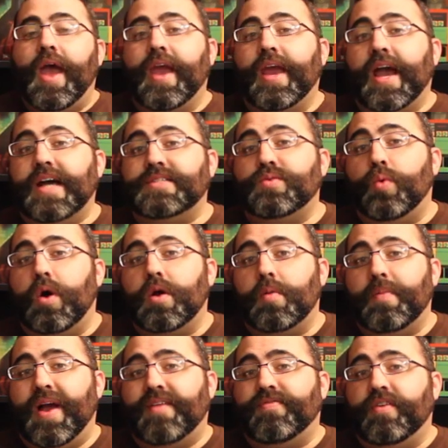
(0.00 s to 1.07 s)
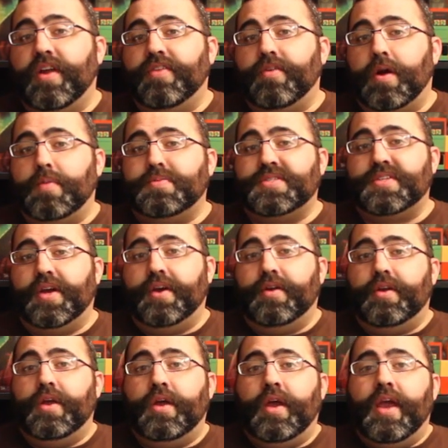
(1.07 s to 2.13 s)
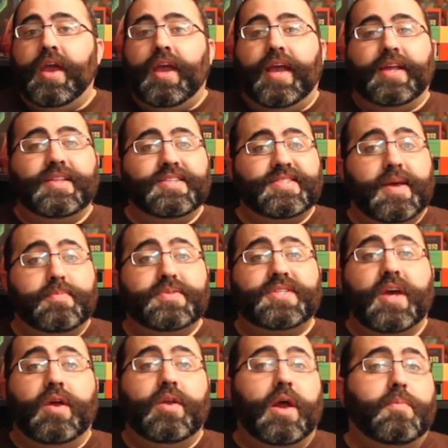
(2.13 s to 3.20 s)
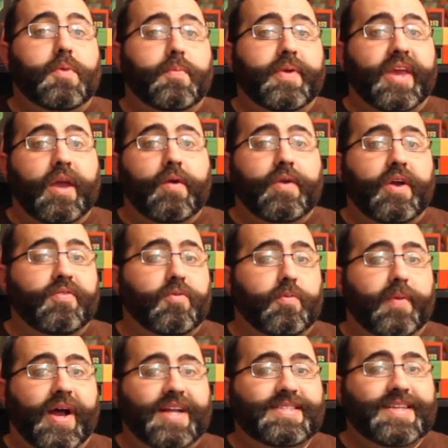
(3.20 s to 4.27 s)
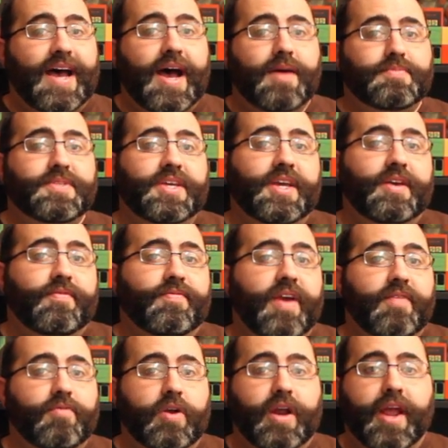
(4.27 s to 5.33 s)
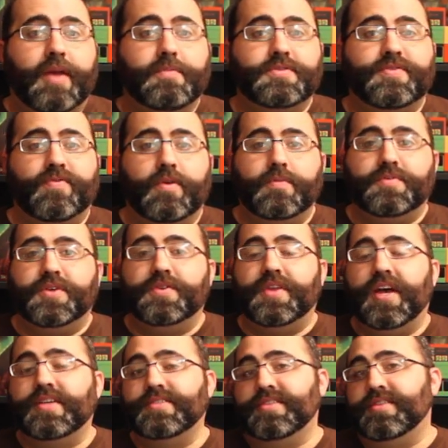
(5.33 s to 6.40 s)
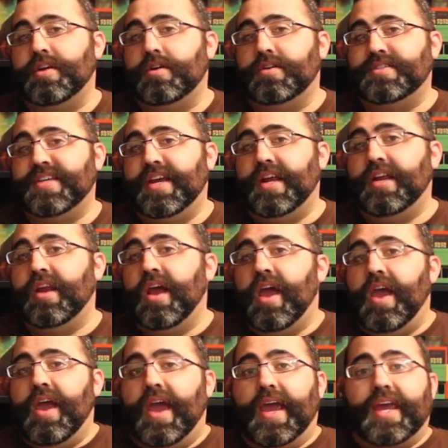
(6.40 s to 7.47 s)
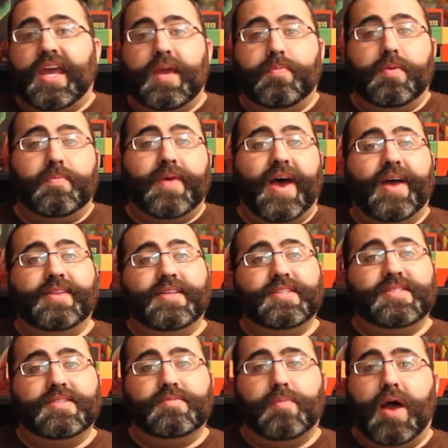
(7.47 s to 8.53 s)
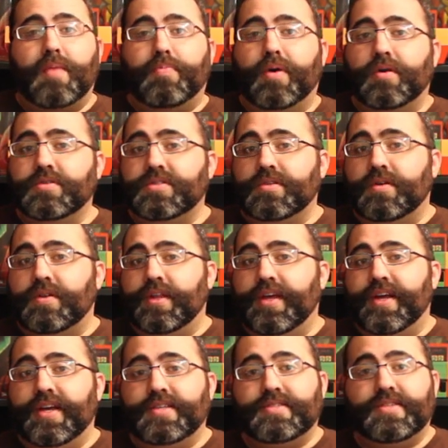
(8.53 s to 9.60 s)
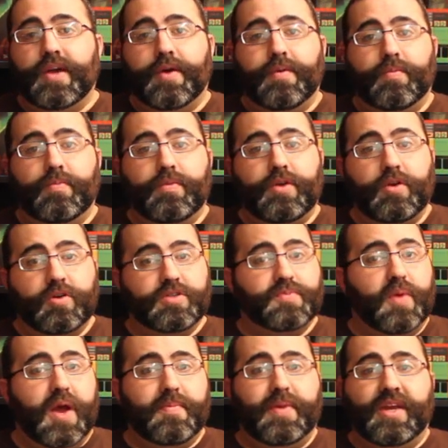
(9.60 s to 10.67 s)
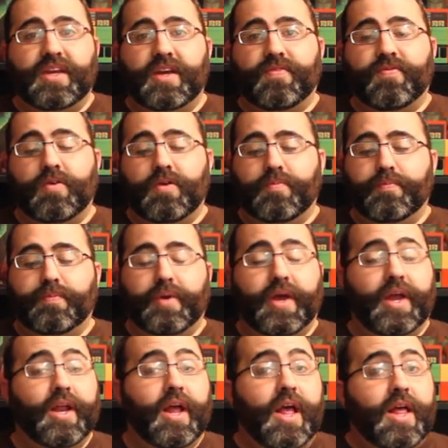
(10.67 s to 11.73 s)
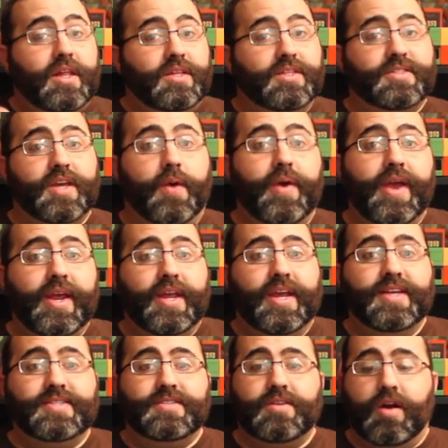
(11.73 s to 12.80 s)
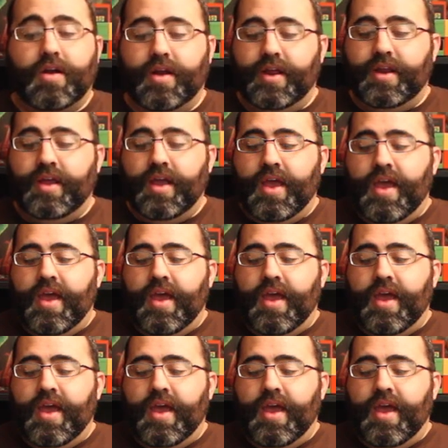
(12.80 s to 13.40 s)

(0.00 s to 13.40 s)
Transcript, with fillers: Hey guys, welcome back for another episode. In this episode, I'm going to be going over my top 10 favorite games from 2013. And keep in mind, this is my personal list, so yours might be different, but let's go ahead and get started.